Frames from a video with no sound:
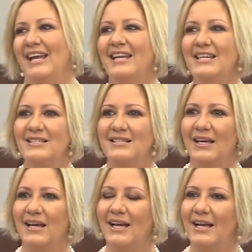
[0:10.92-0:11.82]
It is
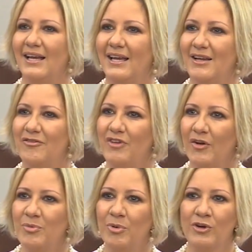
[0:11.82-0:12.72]

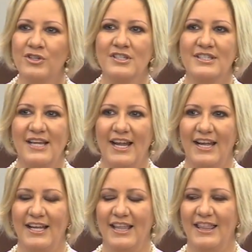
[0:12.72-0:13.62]
very important to
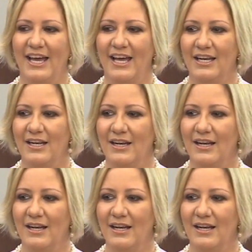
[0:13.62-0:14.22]
say that,